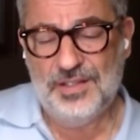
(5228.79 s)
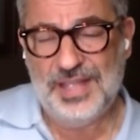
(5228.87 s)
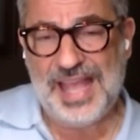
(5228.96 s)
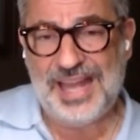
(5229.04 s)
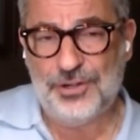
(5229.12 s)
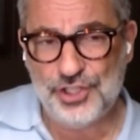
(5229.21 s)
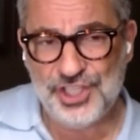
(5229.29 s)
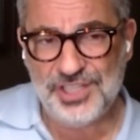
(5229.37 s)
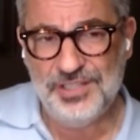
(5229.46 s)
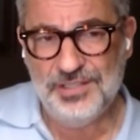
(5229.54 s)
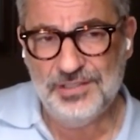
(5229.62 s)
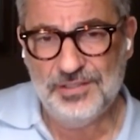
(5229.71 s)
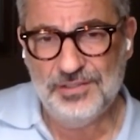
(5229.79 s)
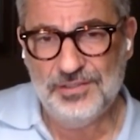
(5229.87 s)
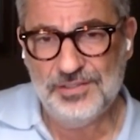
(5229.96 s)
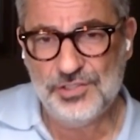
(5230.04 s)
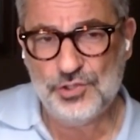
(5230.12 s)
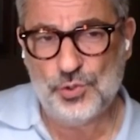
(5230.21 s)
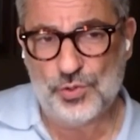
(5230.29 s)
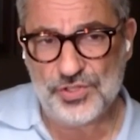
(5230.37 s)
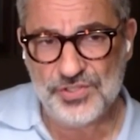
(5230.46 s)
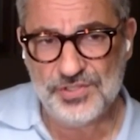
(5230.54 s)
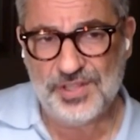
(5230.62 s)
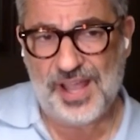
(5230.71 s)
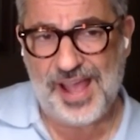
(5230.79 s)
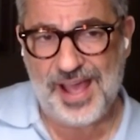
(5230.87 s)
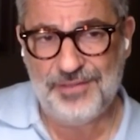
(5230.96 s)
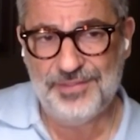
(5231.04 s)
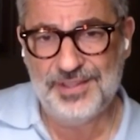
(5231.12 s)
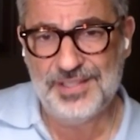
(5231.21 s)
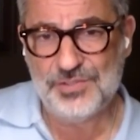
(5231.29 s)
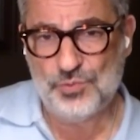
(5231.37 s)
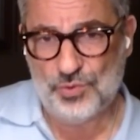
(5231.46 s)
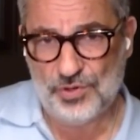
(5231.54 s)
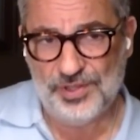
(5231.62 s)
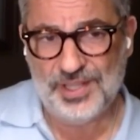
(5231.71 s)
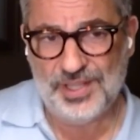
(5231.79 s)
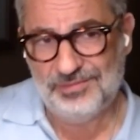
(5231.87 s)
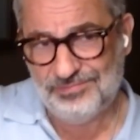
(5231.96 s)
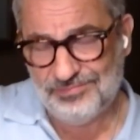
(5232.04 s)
energy source to have in this world that